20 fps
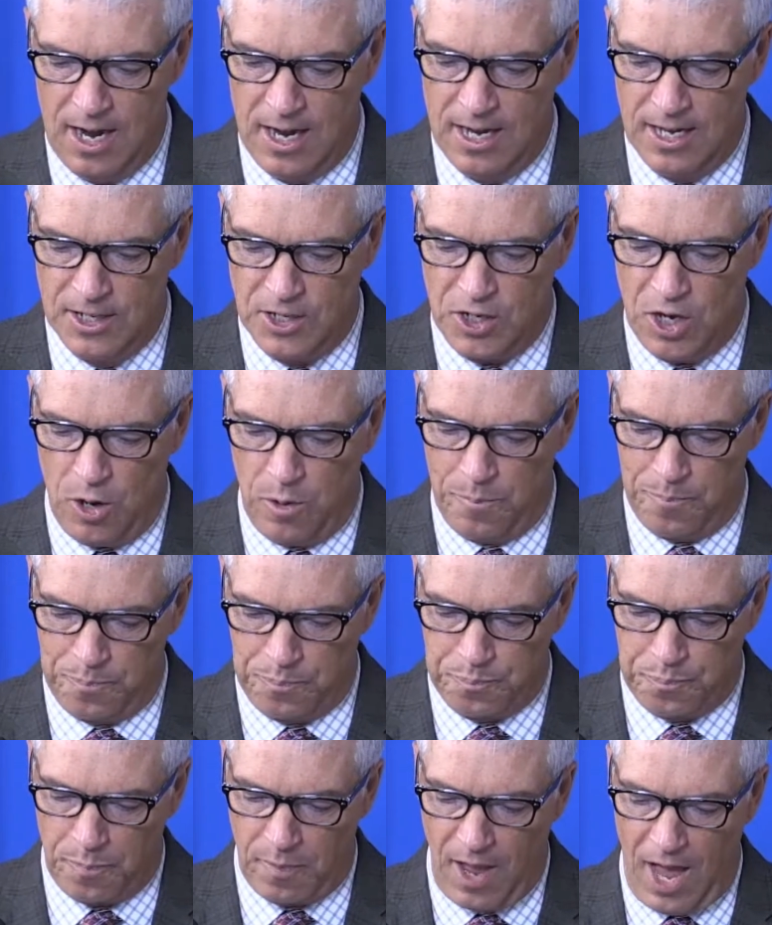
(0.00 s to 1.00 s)
So
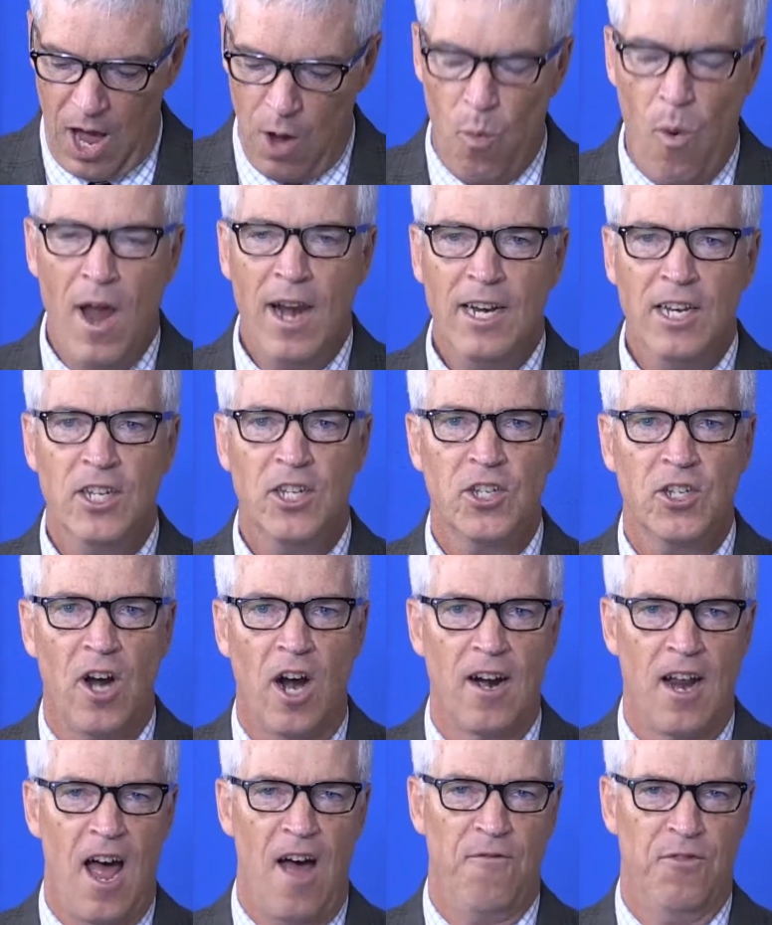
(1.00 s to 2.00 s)
I wanted to
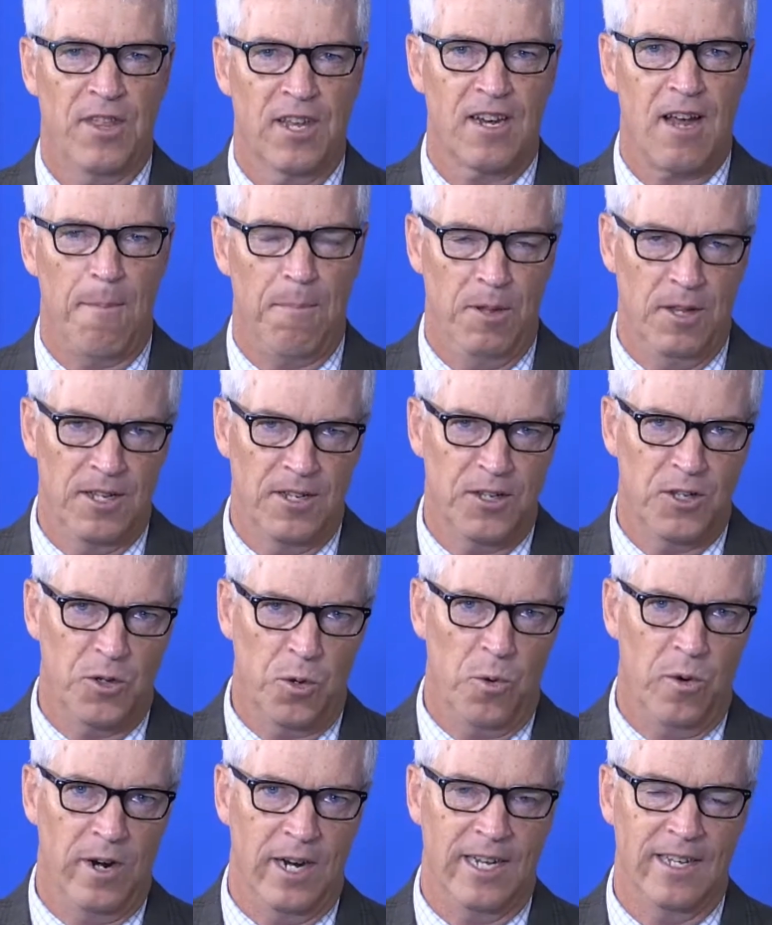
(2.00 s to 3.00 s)
start off with a couple of
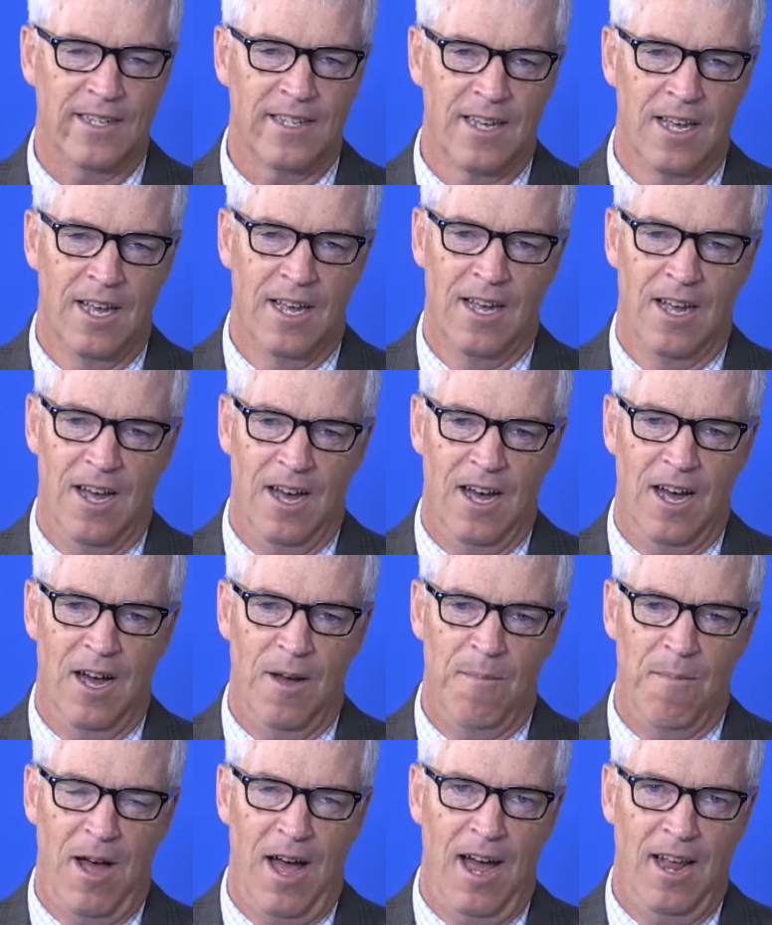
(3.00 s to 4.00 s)
stories.
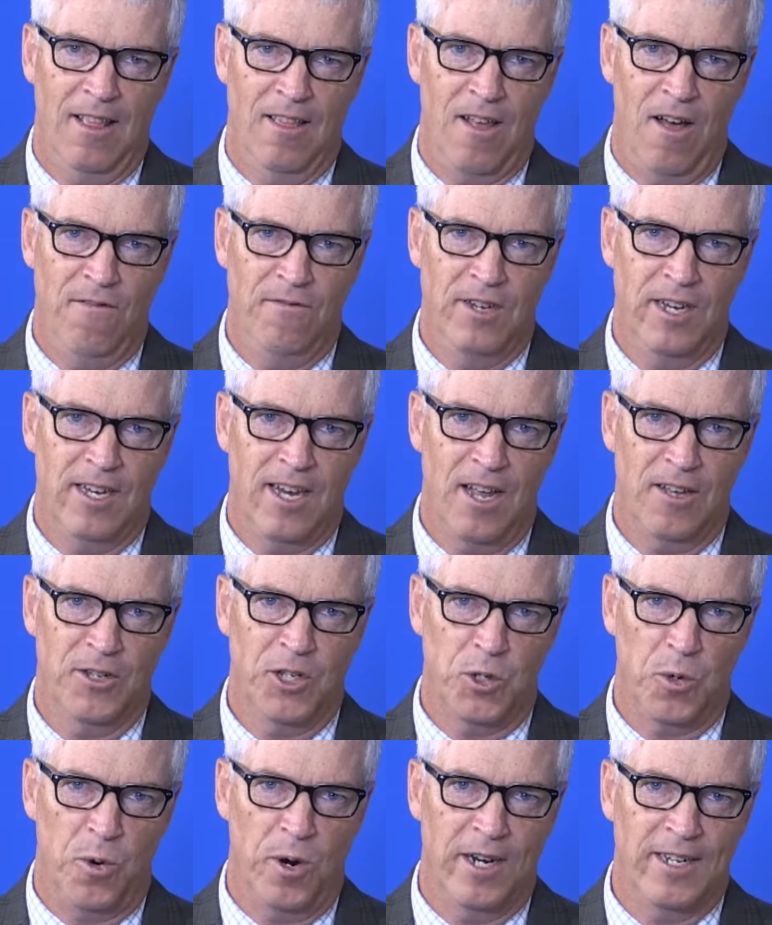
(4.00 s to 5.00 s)
I love to tell
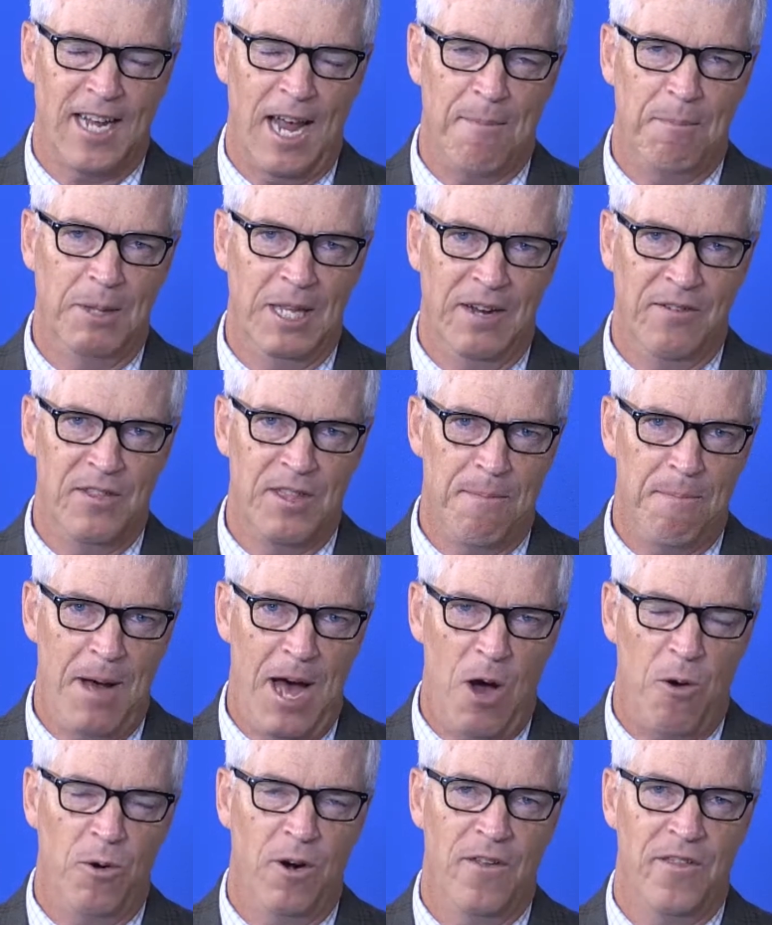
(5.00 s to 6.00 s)
stories. I believe in the
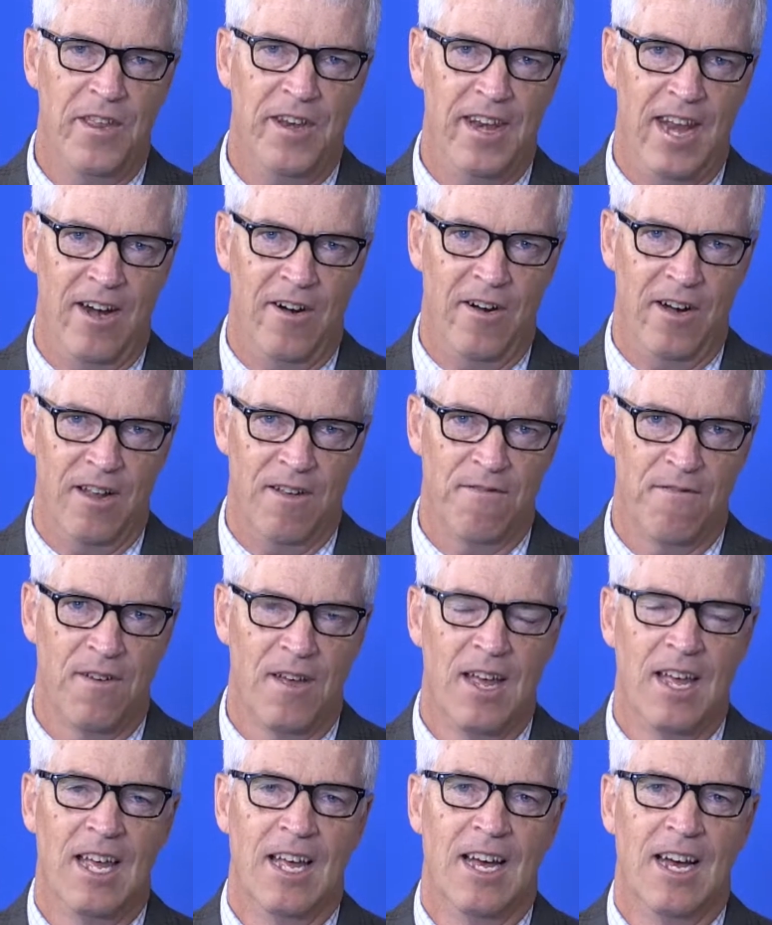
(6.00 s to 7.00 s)
power of the narrative.
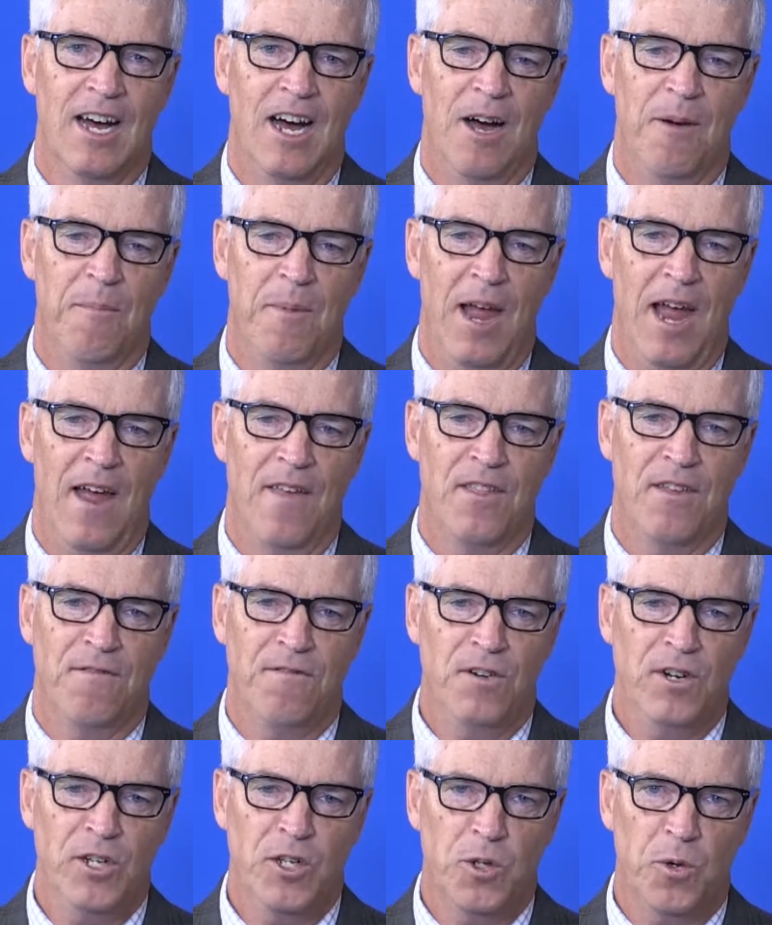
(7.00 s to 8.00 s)
And the
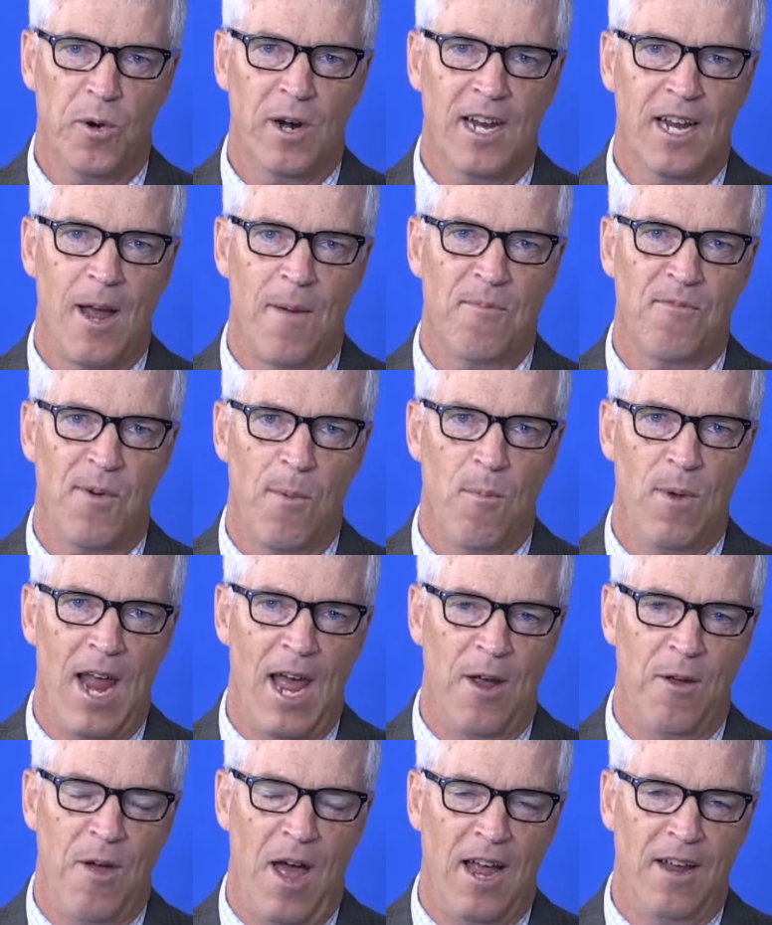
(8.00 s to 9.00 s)
first story comes from
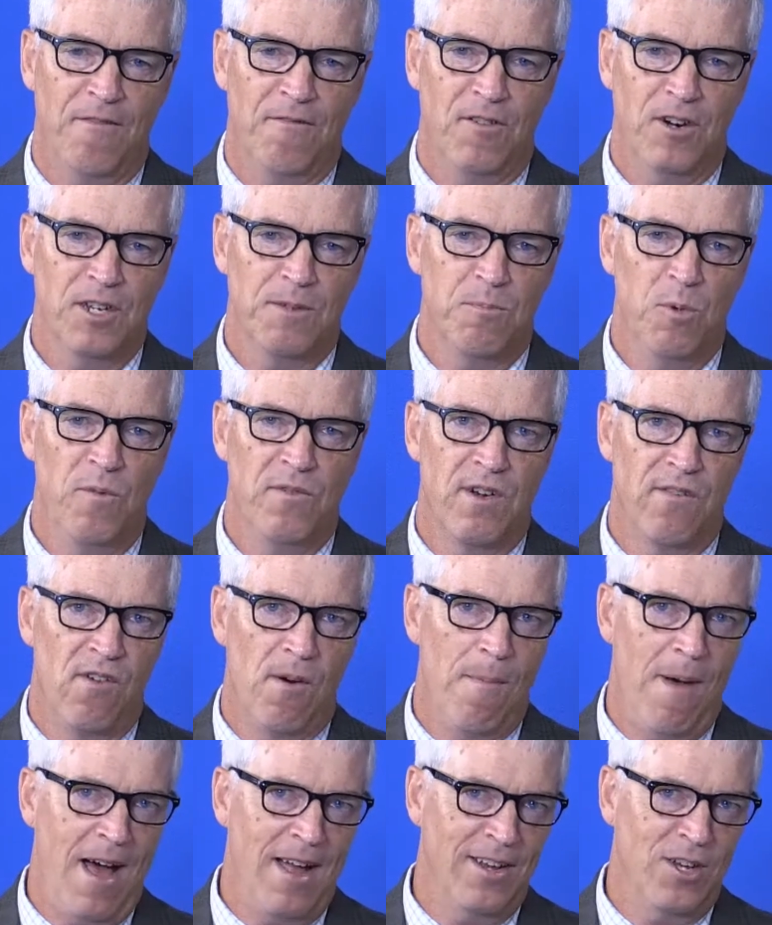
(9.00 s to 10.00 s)
when I first moved to
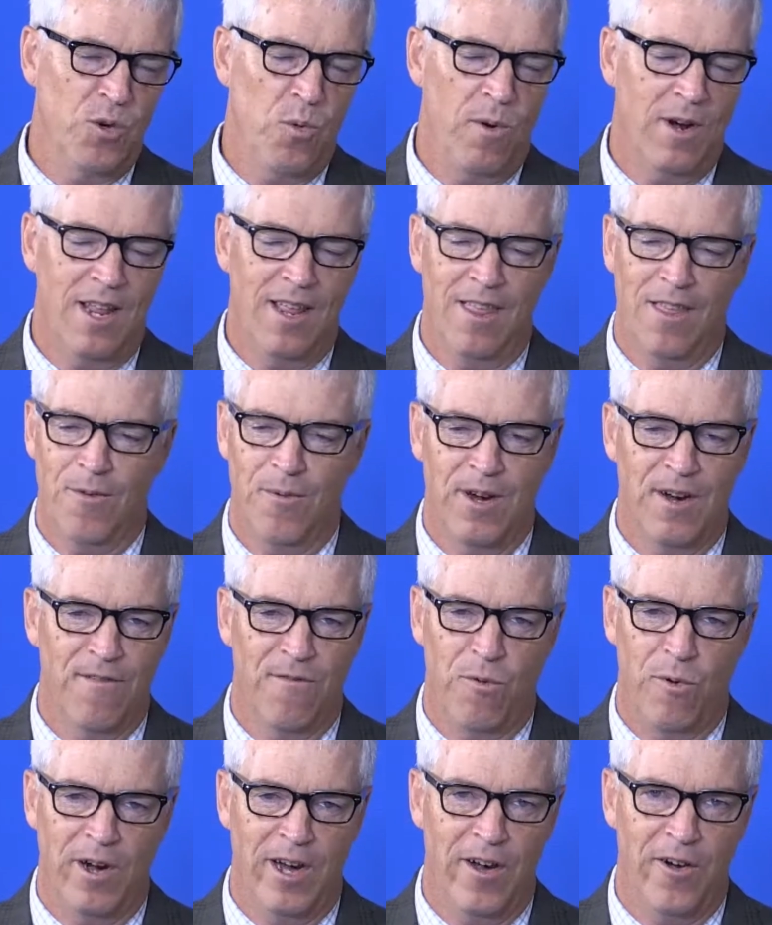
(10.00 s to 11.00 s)
Vermont 23 or
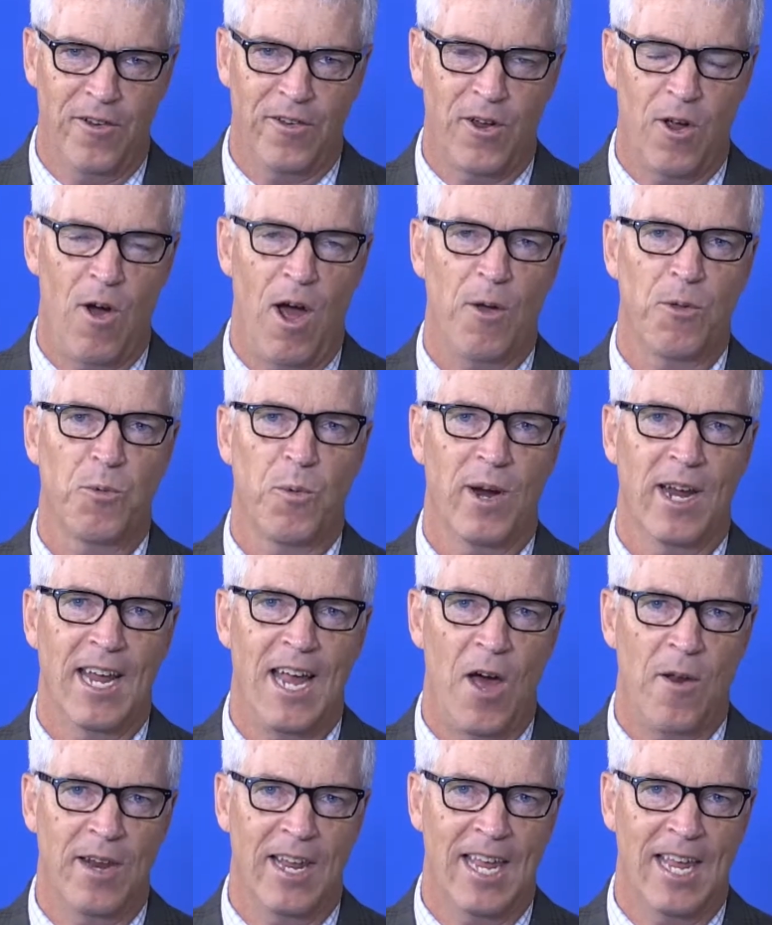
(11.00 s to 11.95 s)
4 years ago. I was working out in